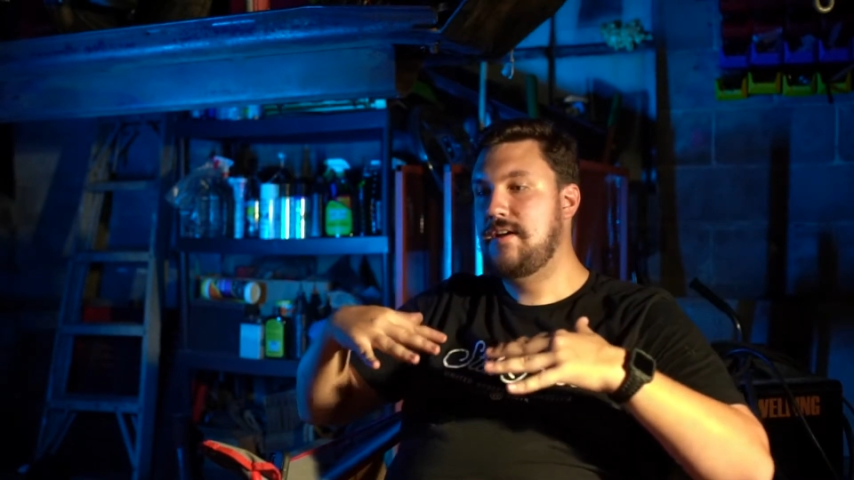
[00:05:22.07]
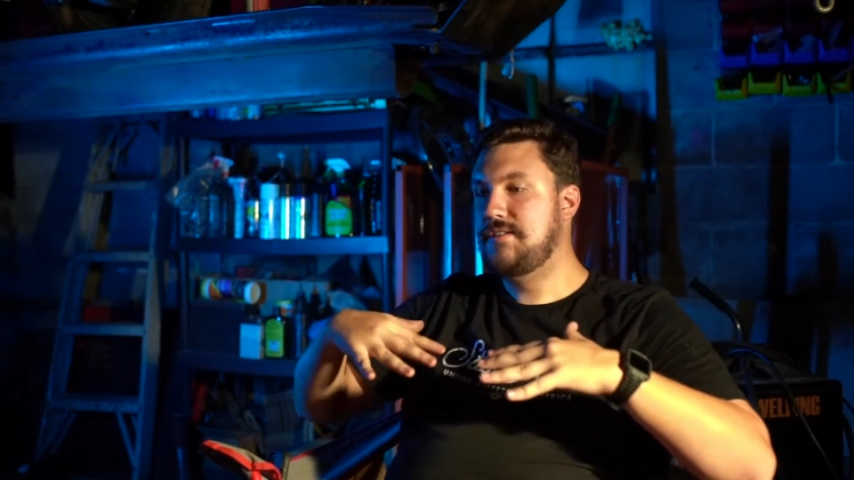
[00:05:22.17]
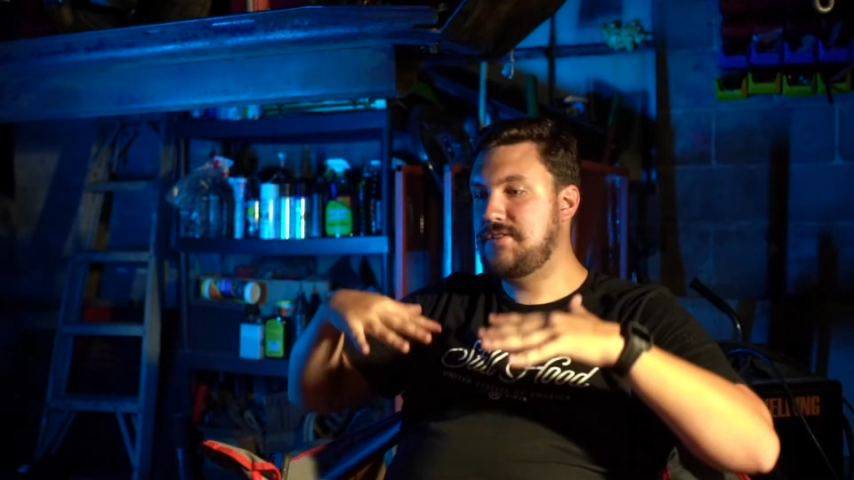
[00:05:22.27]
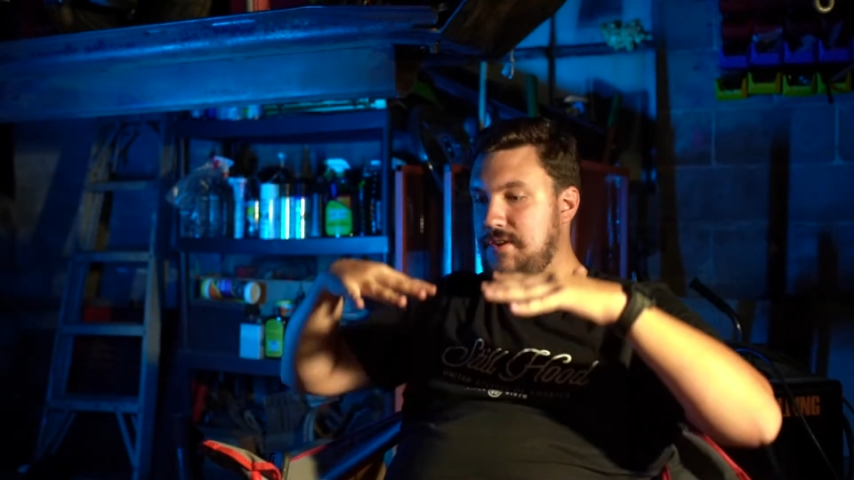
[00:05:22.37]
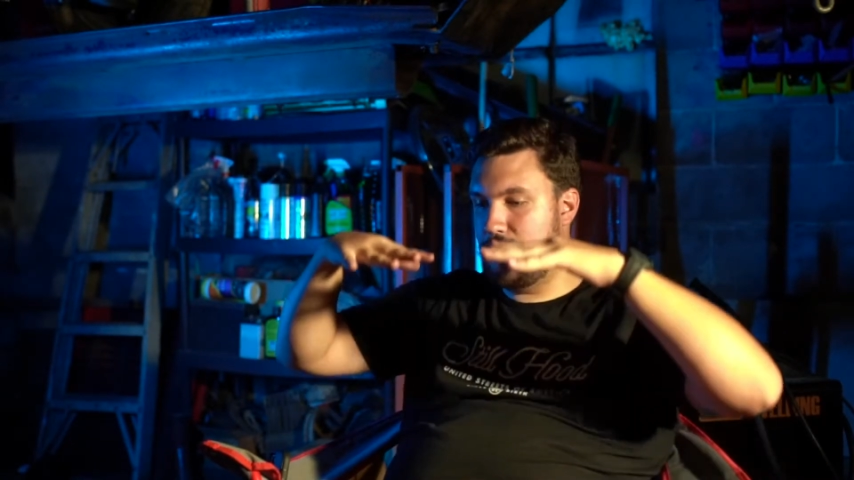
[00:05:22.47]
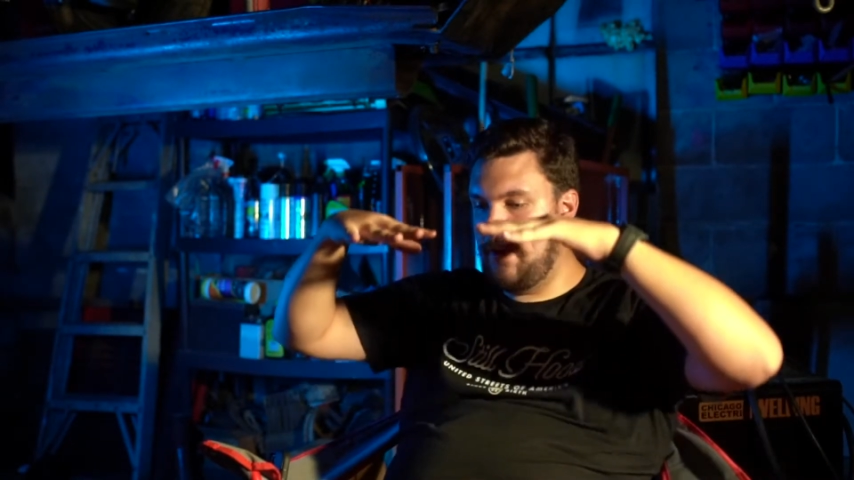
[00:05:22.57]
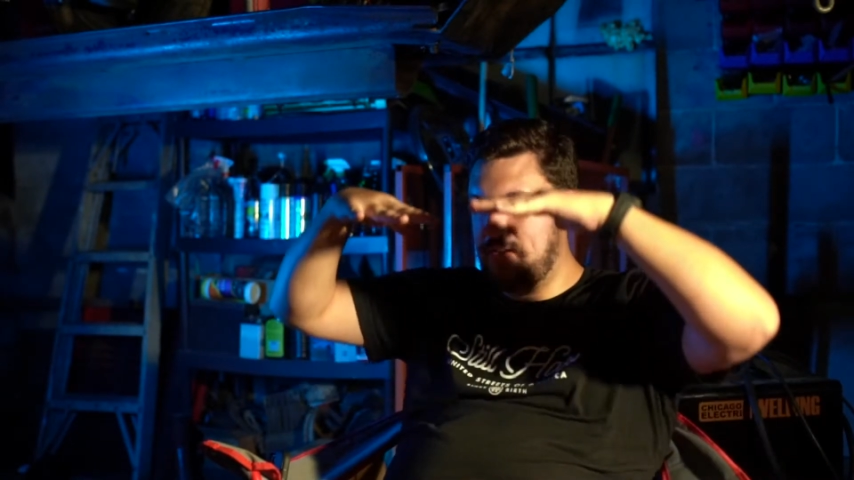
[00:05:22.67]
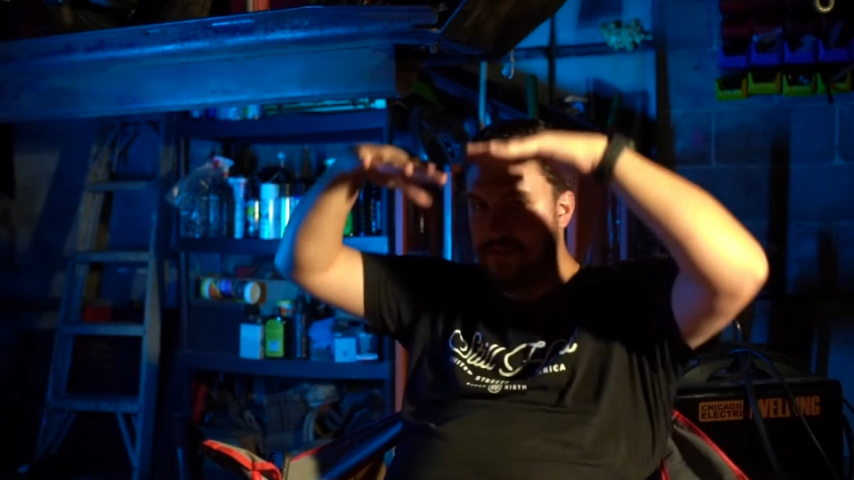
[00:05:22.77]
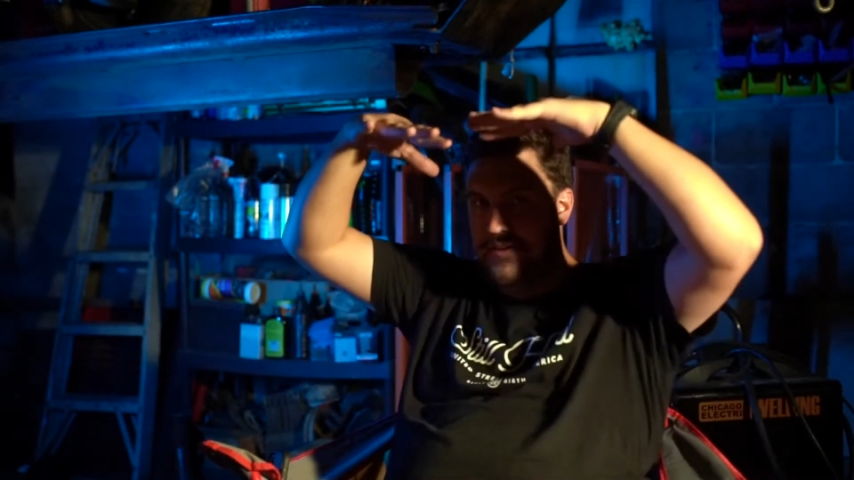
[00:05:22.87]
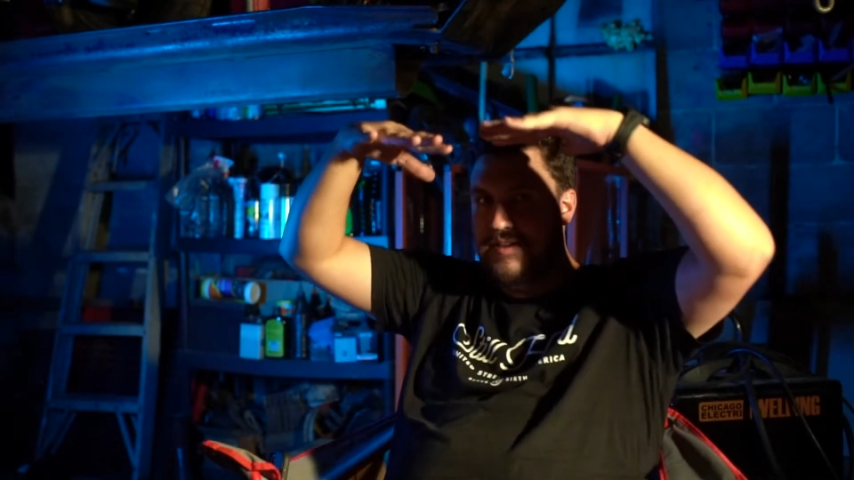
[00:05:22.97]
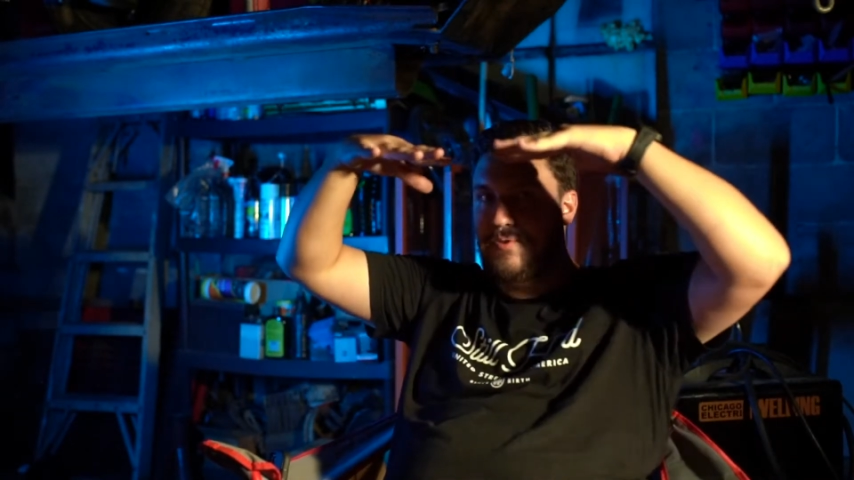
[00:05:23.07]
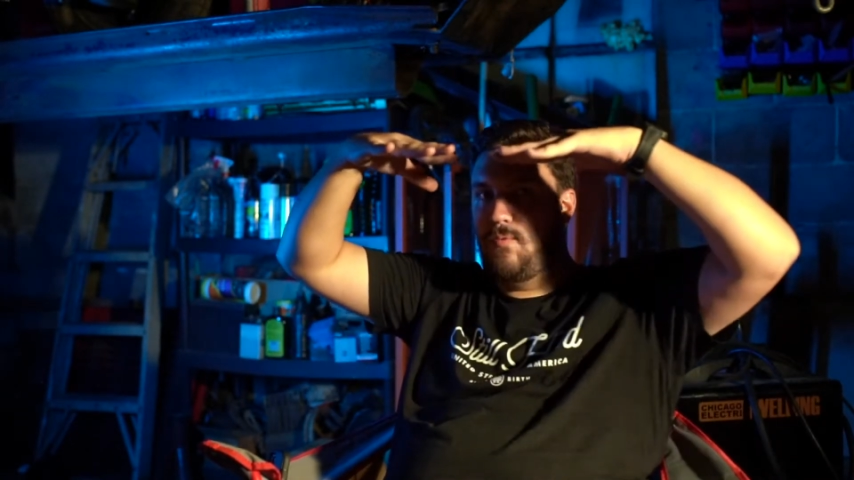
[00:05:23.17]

so it's a